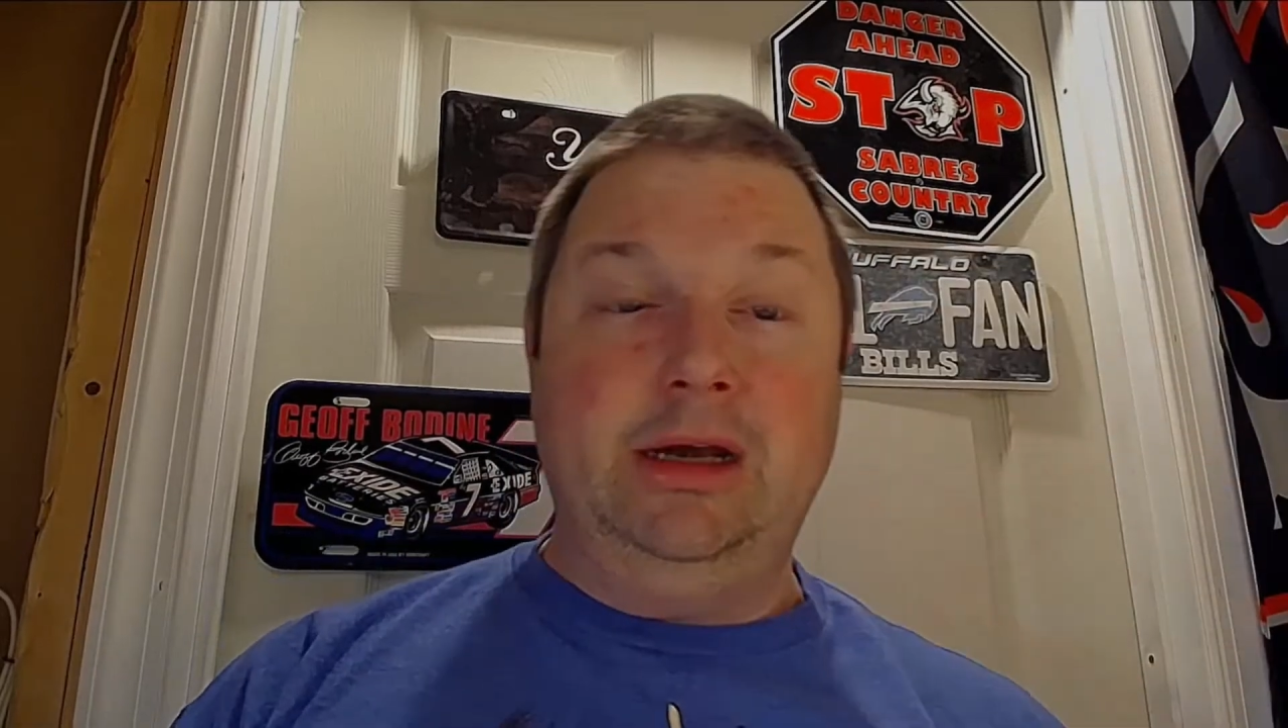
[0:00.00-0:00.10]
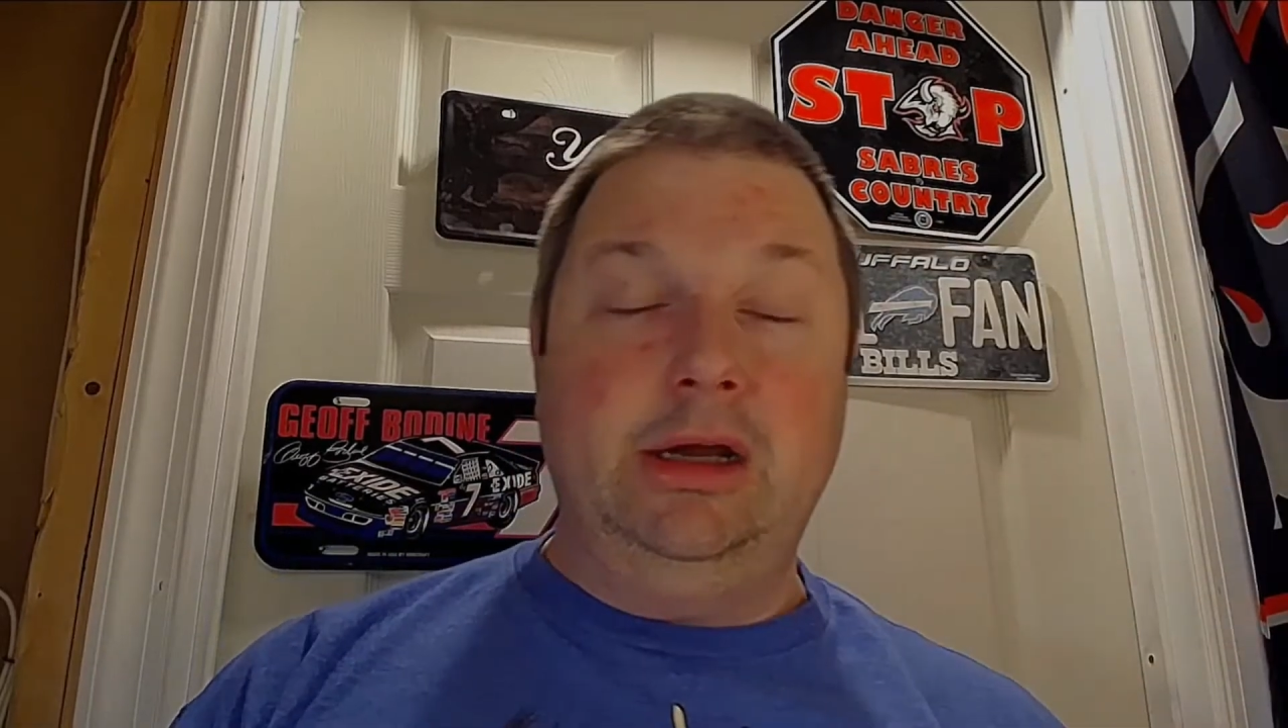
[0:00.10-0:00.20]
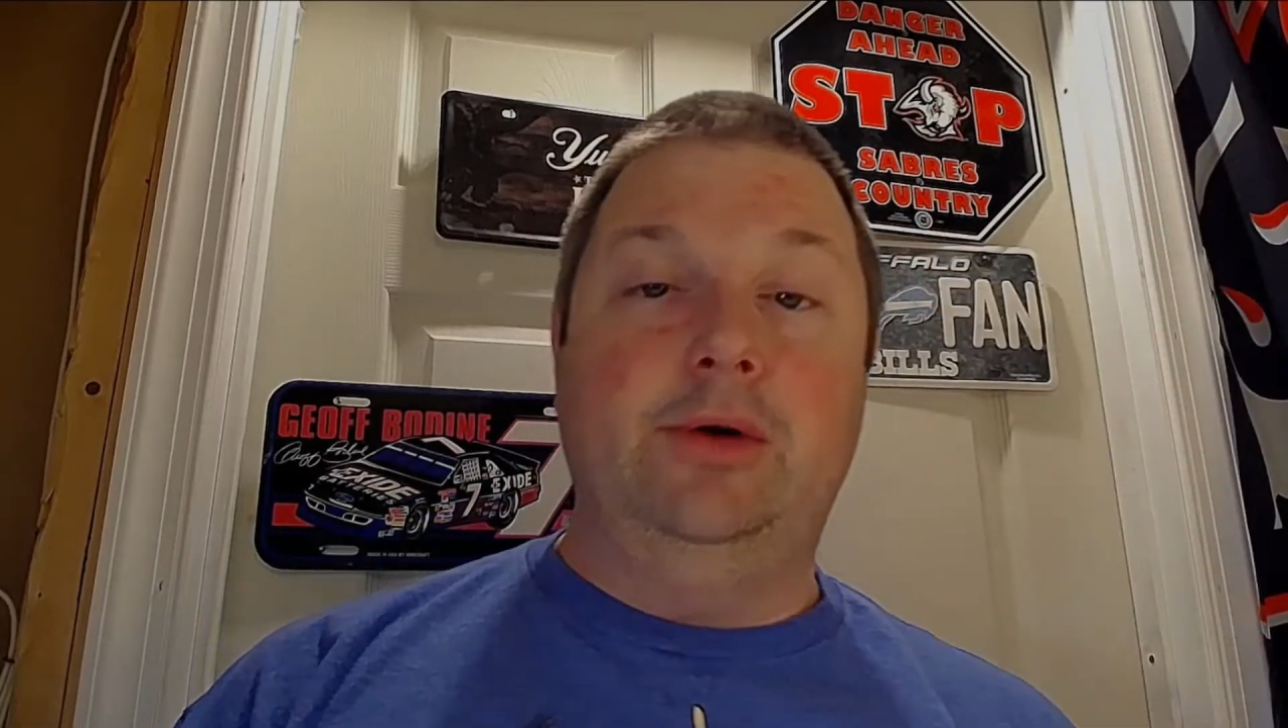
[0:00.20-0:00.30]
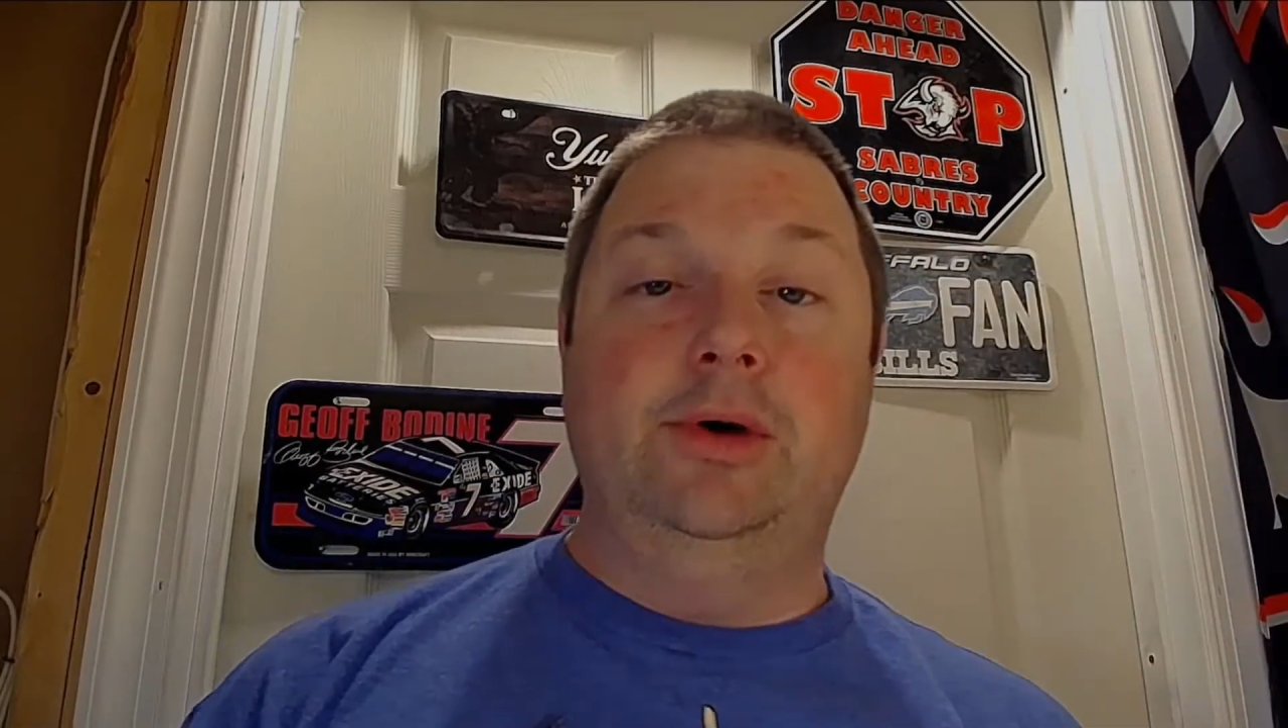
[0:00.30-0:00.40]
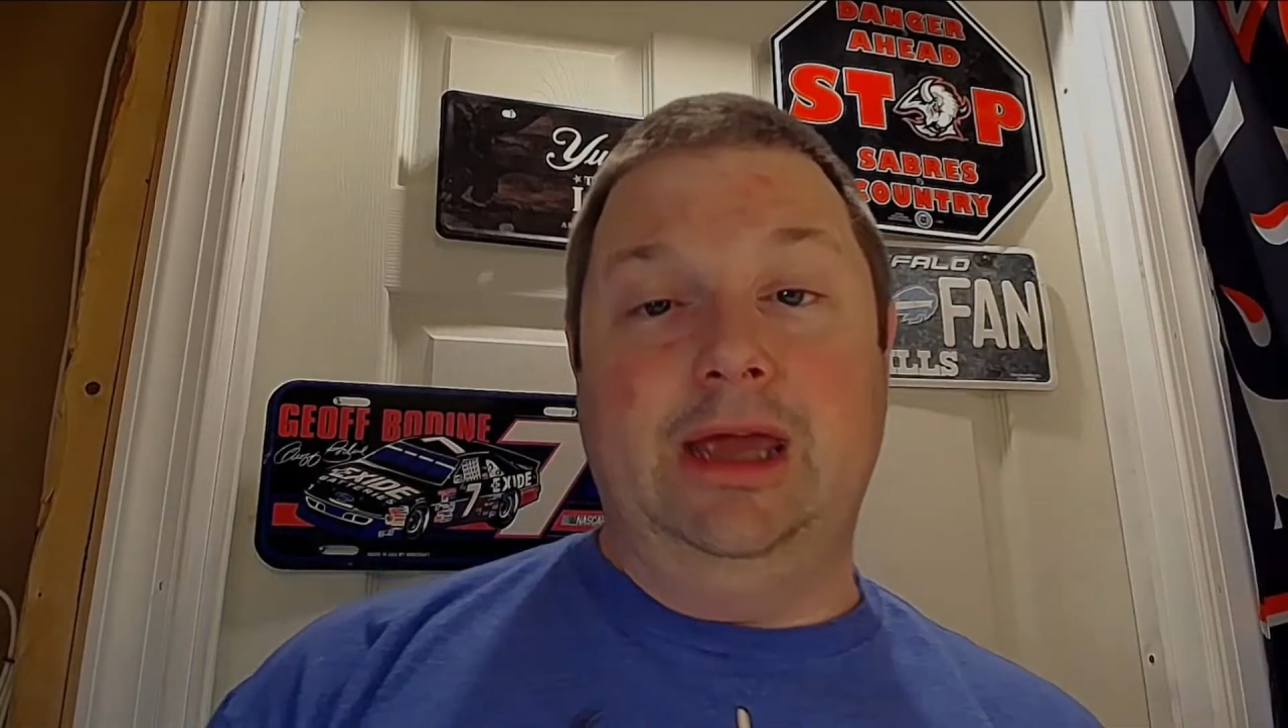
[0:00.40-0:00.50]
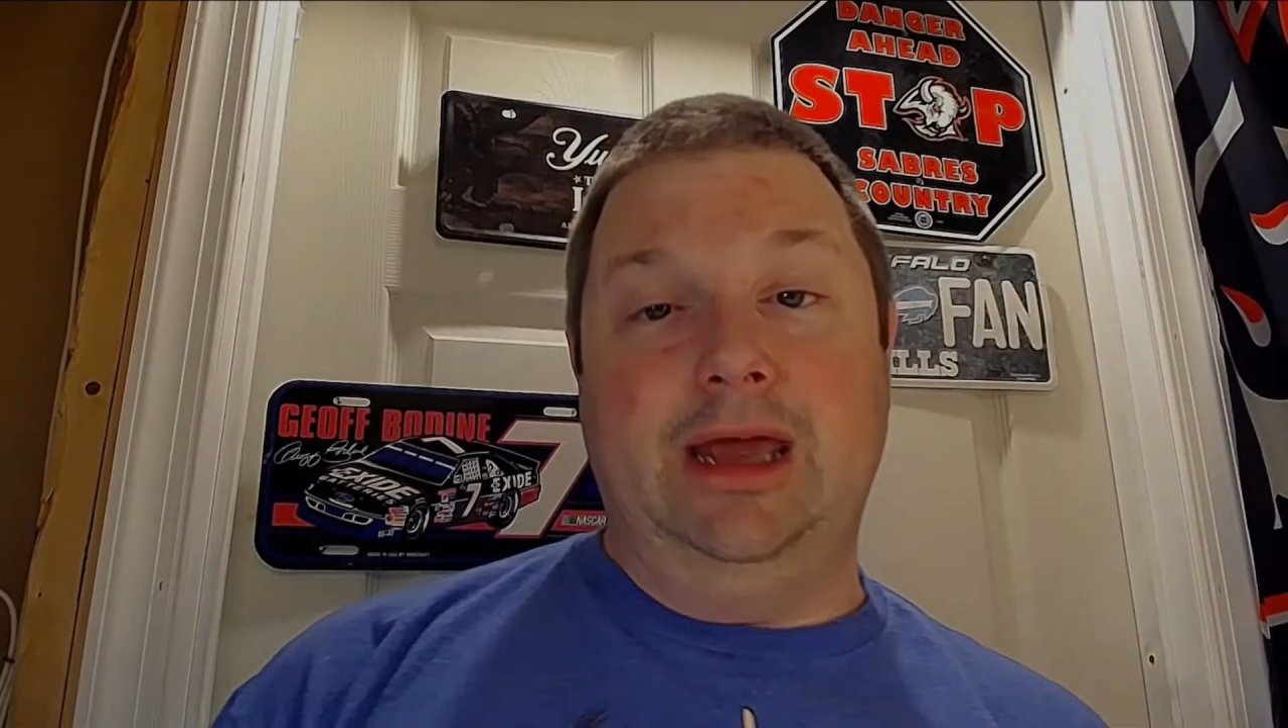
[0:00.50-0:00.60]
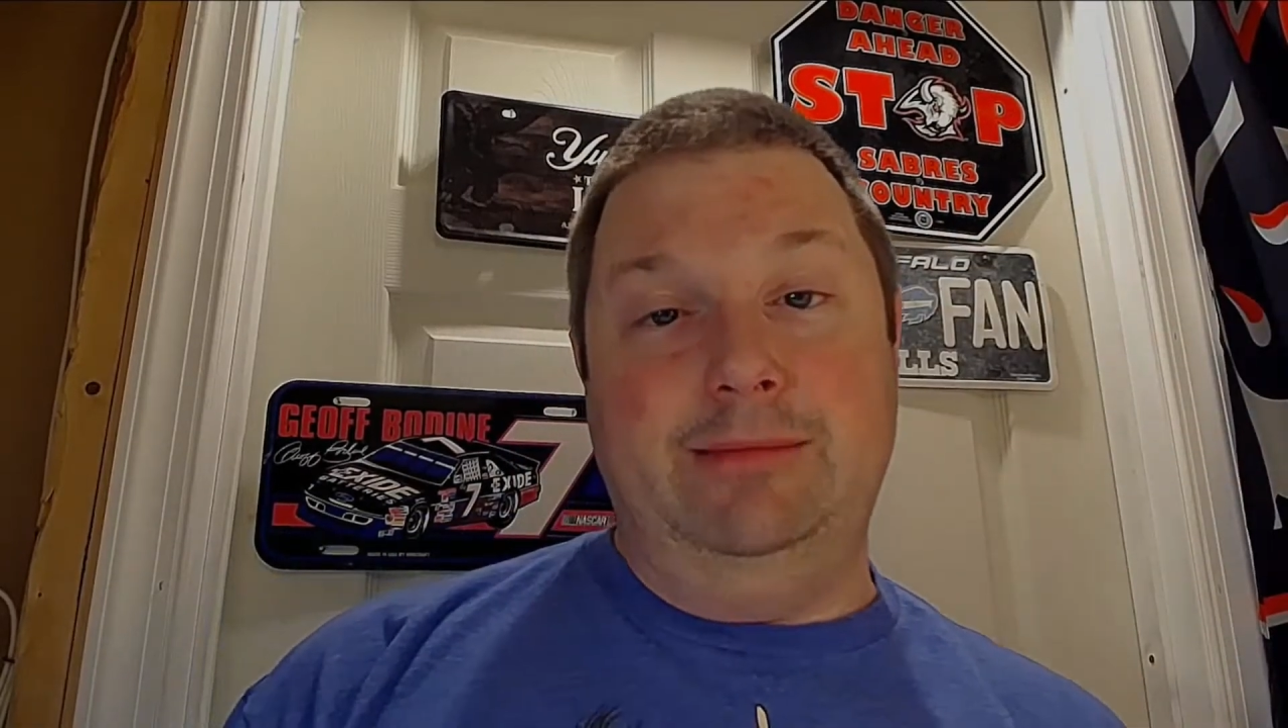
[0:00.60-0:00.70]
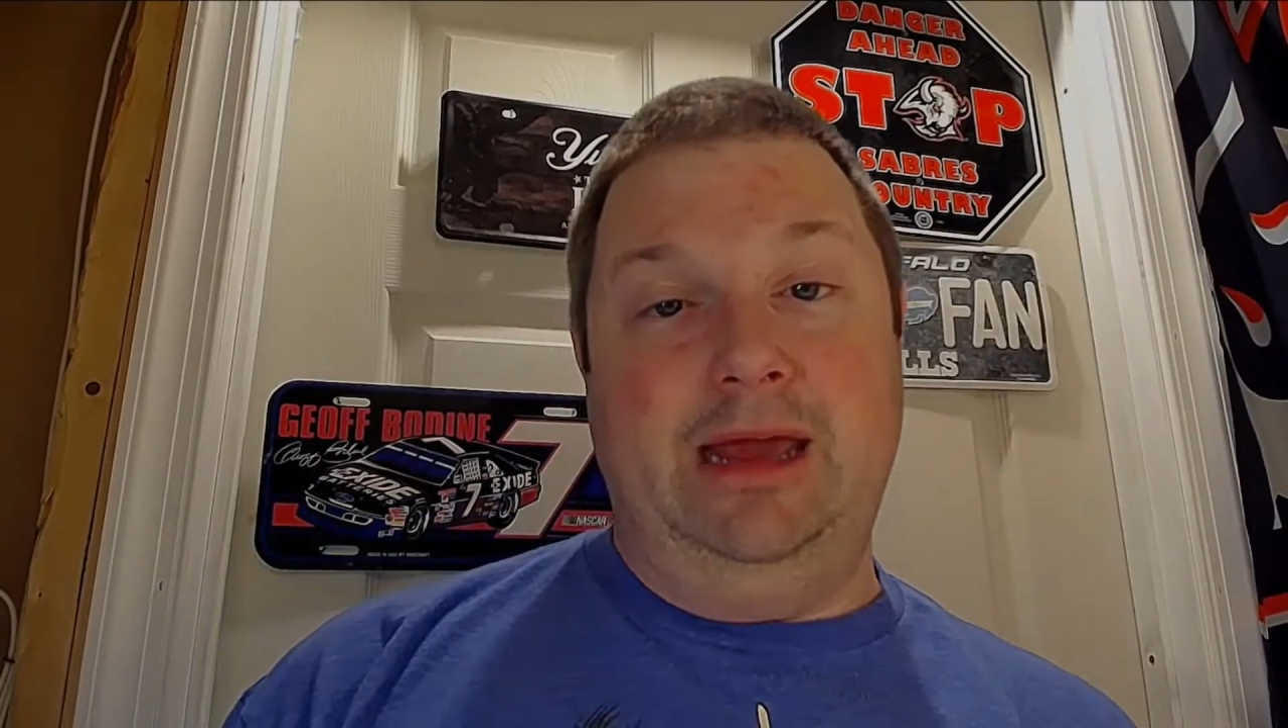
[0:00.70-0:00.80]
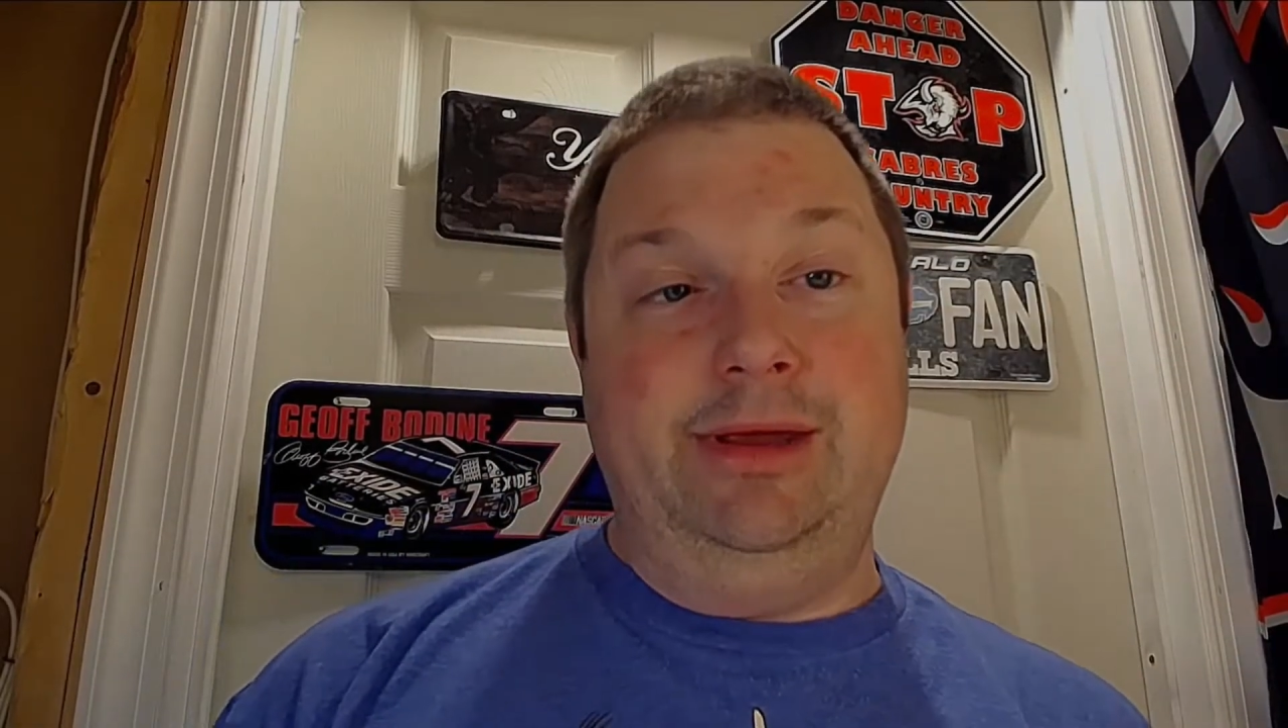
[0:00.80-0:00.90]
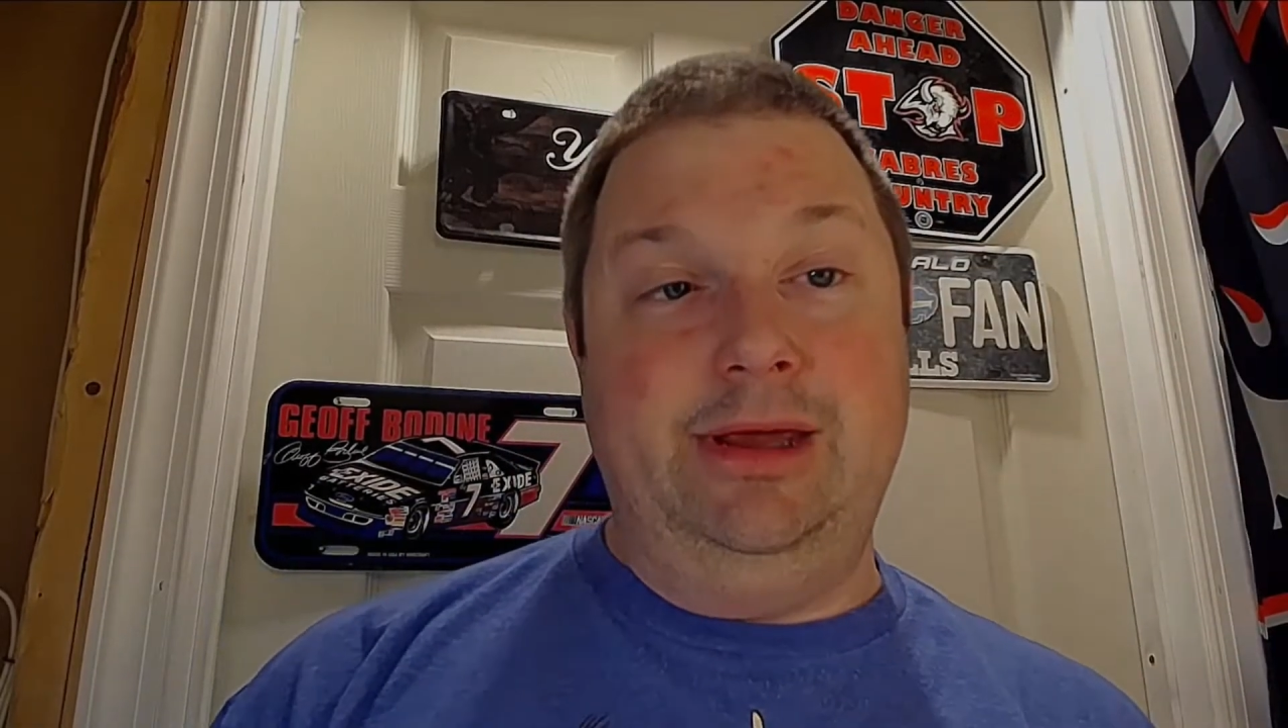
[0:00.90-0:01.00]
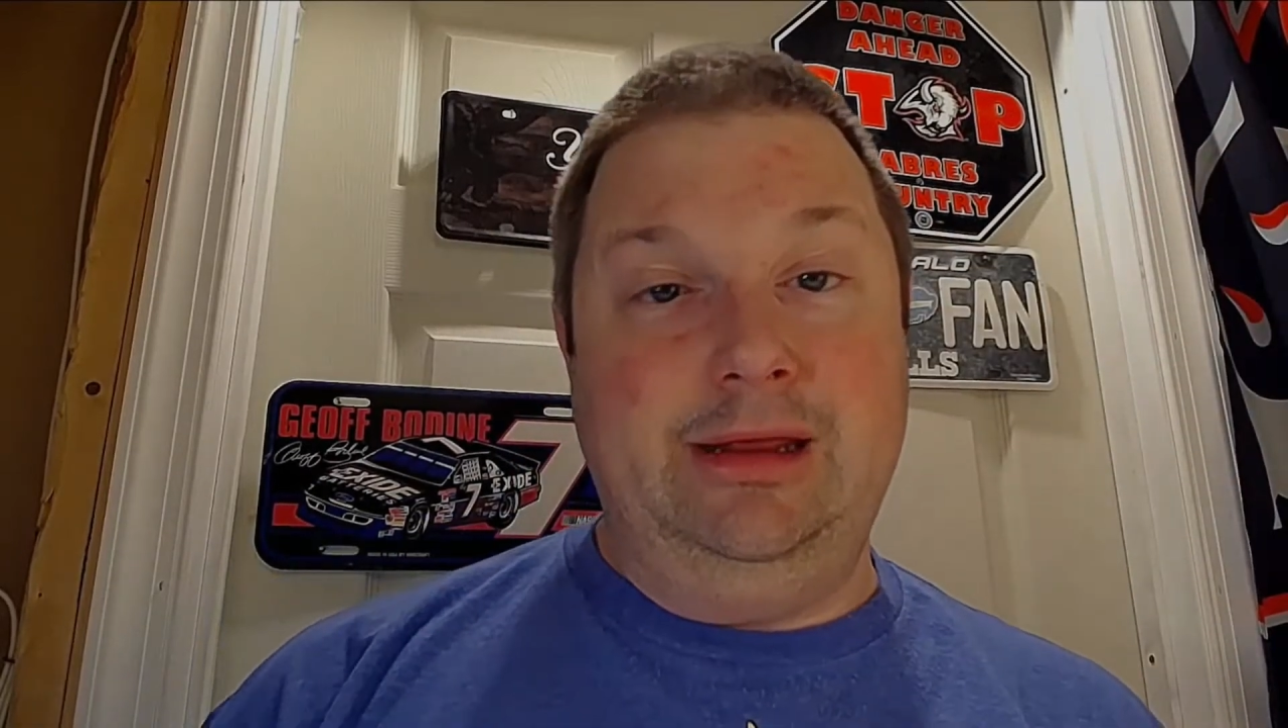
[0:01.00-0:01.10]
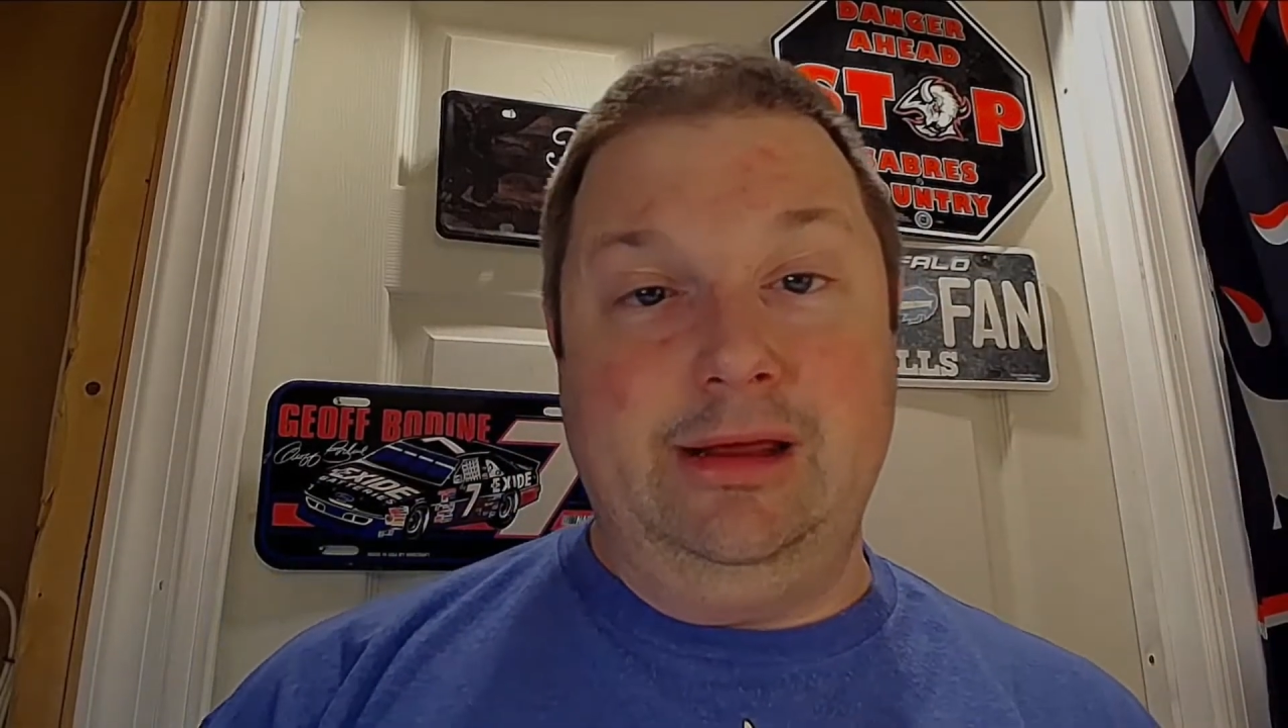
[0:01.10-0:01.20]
going and maybe